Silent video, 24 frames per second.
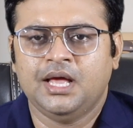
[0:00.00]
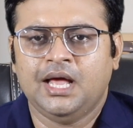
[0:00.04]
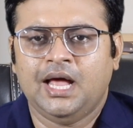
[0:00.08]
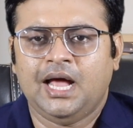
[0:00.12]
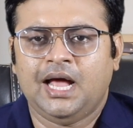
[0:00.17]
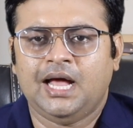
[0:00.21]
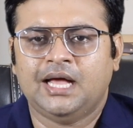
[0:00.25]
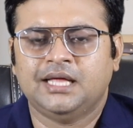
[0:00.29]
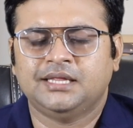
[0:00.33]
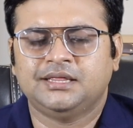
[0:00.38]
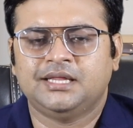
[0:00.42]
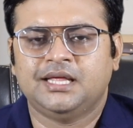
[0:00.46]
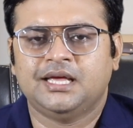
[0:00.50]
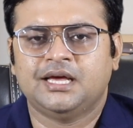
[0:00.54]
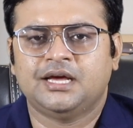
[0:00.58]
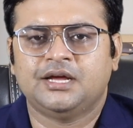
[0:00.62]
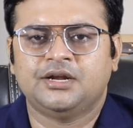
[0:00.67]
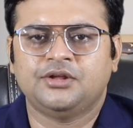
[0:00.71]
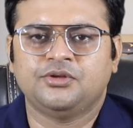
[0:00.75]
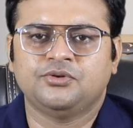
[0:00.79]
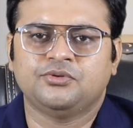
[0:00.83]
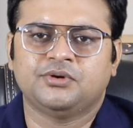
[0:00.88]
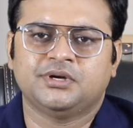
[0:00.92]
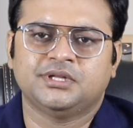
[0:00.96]
and
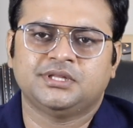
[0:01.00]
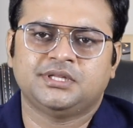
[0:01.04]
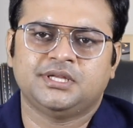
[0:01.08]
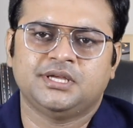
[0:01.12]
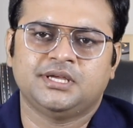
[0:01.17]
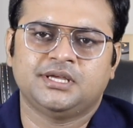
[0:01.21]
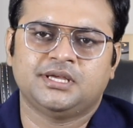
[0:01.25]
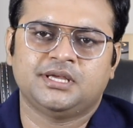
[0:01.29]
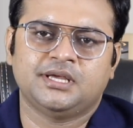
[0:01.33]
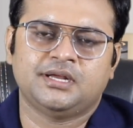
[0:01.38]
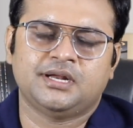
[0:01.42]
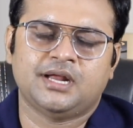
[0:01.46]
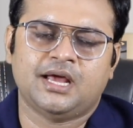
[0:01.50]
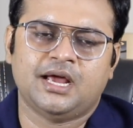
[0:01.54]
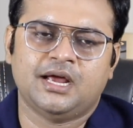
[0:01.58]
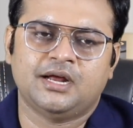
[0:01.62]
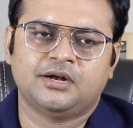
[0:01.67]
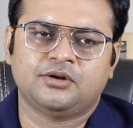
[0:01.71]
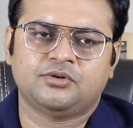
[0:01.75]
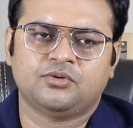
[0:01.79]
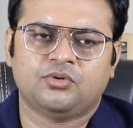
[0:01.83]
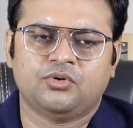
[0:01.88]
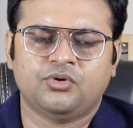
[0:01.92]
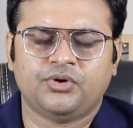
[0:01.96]
there you are thinking
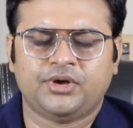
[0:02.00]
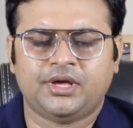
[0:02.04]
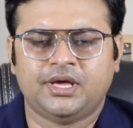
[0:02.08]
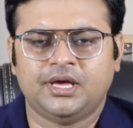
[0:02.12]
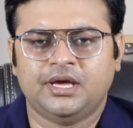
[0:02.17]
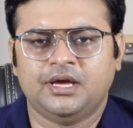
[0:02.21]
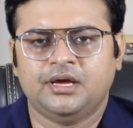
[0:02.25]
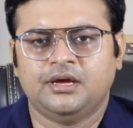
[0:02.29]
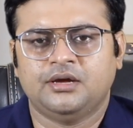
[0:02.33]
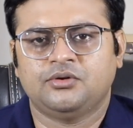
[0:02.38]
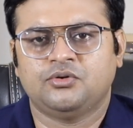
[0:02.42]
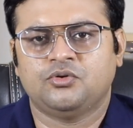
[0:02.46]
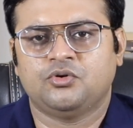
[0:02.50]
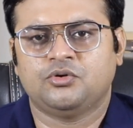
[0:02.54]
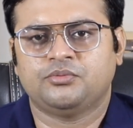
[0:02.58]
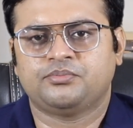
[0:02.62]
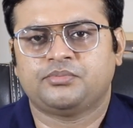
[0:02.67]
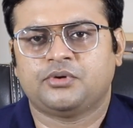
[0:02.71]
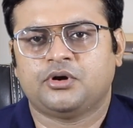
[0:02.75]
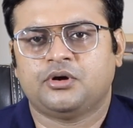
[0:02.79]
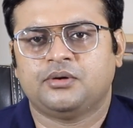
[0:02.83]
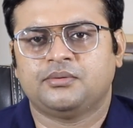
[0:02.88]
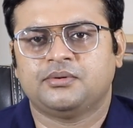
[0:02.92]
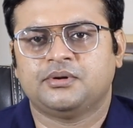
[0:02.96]
that okay, no
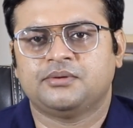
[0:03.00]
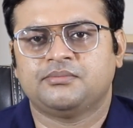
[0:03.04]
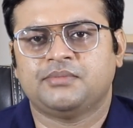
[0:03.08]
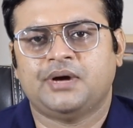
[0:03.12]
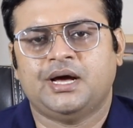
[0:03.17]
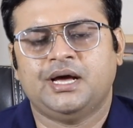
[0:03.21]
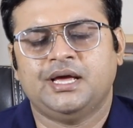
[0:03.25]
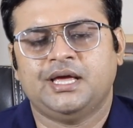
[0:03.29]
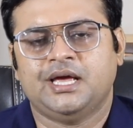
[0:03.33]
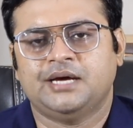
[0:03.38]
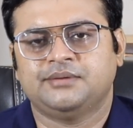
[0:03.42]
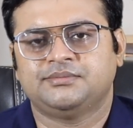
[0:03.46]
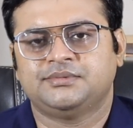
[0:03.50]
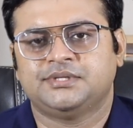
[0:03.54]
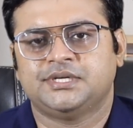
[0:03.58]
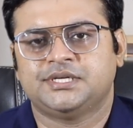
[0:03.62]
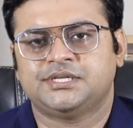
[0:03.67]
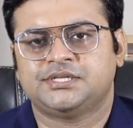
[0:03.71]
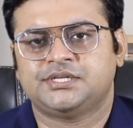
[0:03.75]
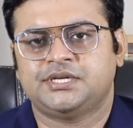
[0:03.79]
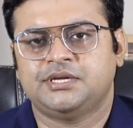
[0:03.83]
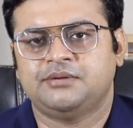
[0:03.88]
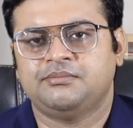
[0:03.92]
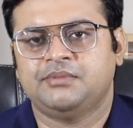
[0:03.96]
problem, I have
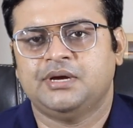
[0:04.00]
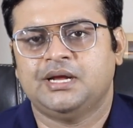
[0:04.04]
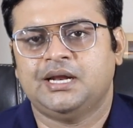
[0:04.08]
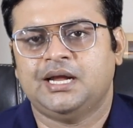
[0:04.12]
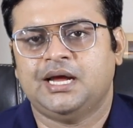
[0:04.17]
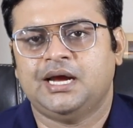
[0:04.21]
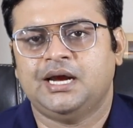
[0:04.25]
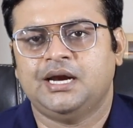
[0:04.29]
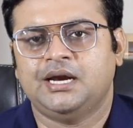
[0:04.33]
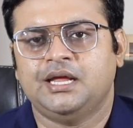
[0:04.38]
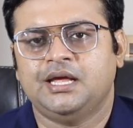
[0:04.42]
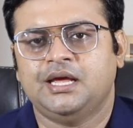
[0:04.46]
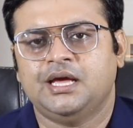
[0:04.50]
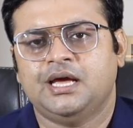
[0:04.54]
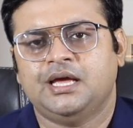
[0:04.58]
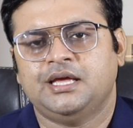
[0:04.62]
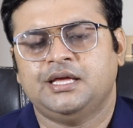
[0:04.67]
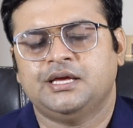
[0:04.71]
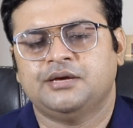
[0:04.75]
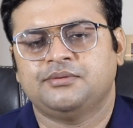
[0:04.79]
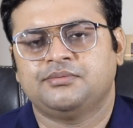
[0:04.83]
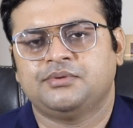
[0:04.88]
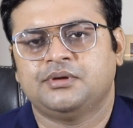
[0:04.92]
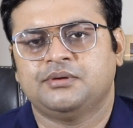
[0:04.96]
just email ID, I
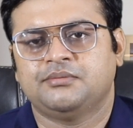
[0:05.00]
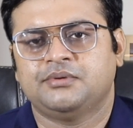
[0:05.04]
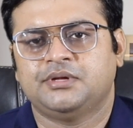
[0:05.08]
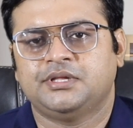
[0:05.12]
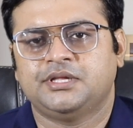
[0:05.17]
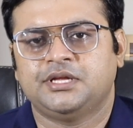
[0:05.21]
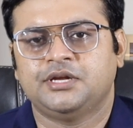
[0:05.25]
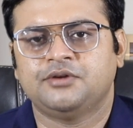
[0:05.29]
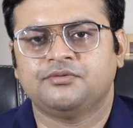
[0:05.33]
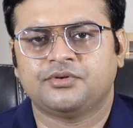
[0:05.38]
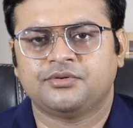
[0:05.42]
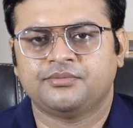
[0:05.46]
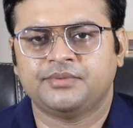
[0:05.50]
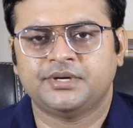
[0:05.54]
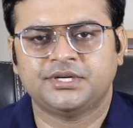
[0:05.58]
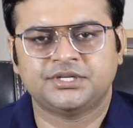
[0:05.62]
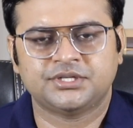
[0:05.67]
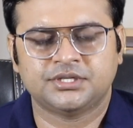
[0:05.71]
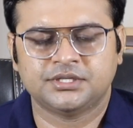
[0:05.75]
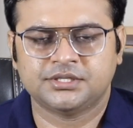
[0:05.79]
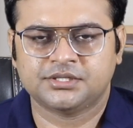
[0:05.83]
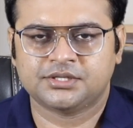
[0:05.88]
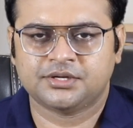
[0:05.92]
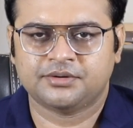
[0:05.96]
have given the
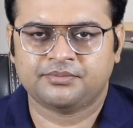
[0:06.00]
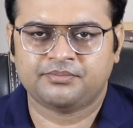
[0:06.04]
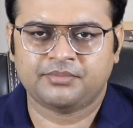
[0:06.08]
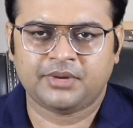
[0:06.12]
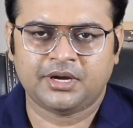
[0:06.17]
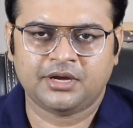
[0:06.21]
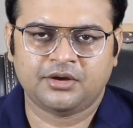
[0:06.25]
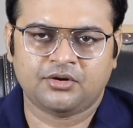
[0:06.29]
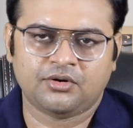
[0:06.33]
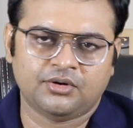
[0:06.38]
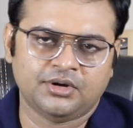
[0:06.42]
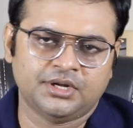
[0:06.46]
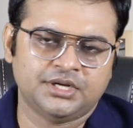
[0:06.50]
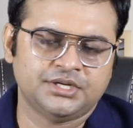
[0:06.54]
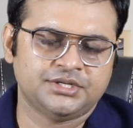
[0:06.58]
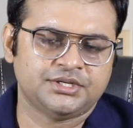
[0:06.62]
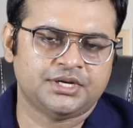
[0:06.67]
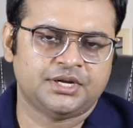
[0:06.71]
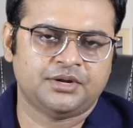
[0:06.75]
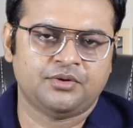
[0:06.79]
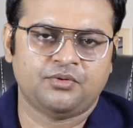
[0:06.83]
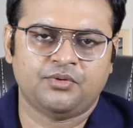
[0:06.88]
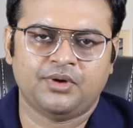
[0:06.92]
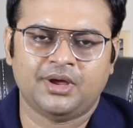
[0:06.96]
information of my college
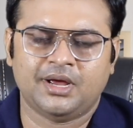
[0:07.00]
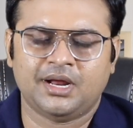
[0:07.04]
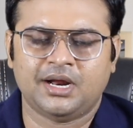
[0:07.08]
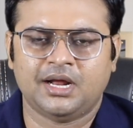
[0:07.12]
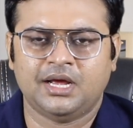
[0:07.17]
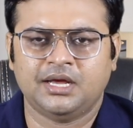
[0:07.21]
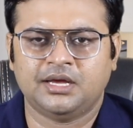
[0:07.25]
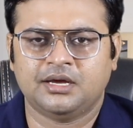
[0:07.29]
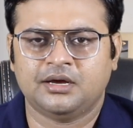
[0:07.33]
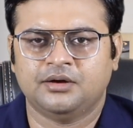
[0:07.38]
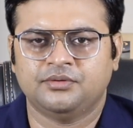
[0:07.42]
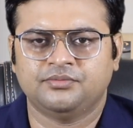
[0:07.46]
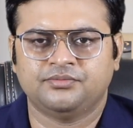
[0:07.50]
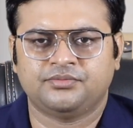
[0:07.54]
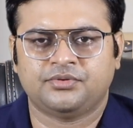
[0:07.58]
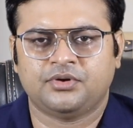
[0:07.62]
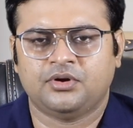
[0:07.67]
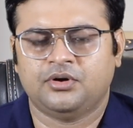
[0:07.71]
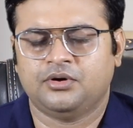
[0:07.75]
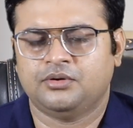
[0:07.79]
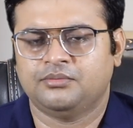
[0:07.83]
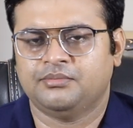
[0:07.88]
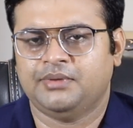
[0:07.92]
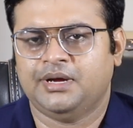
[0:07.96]
and where I come
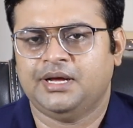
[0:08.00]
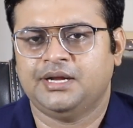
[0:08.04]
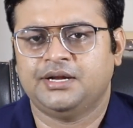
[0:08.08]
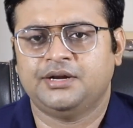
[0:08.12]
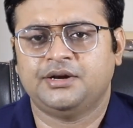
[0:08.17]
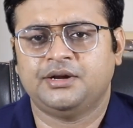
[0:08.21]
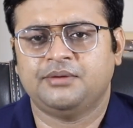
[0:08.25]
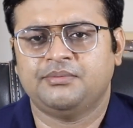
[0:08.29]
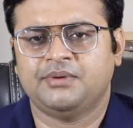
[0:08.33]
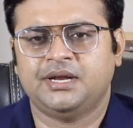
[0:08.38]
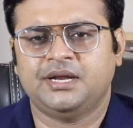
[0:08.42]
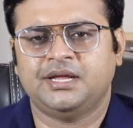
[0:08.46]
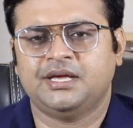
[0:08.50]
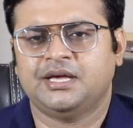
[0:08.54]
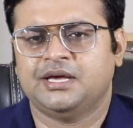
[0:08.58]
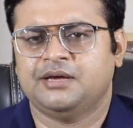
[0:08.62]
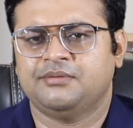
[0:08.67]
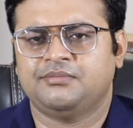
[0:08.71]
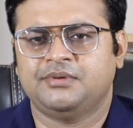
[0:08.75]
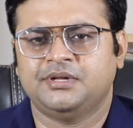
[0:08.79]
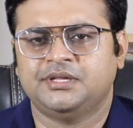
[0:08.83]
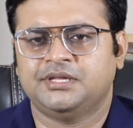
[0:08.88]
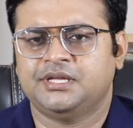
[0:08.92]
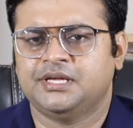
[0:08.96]
from, and remaining
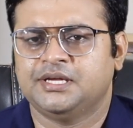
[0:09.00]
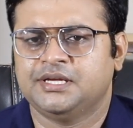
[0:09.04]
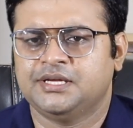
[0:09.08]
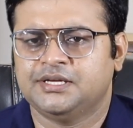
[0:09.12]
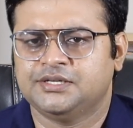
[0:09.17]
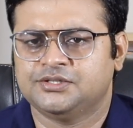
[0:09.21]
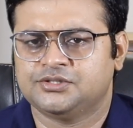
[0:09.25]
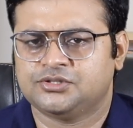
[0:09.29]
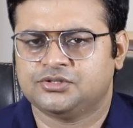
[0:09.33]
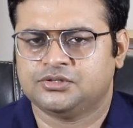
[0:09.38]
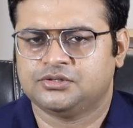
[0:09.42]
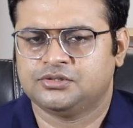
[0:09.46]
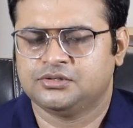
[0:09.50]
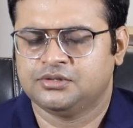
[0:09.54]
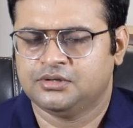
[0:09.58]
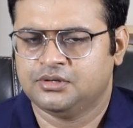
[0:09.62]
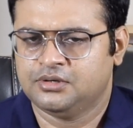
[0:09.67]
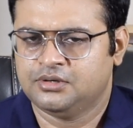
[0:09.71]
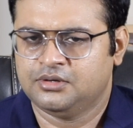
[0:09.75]
everything is,